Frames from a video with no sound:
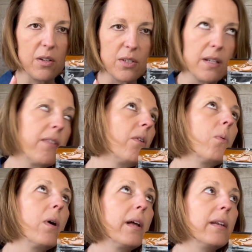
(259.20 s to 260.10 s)
another
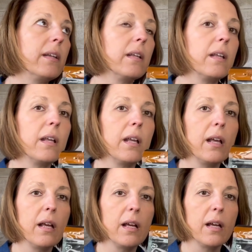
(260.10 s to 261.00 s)
one.
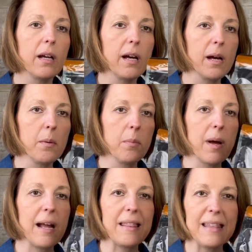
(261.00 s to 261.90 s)

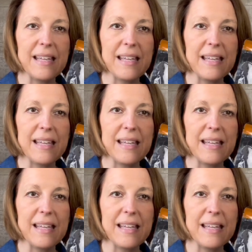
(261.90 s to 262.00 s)
I think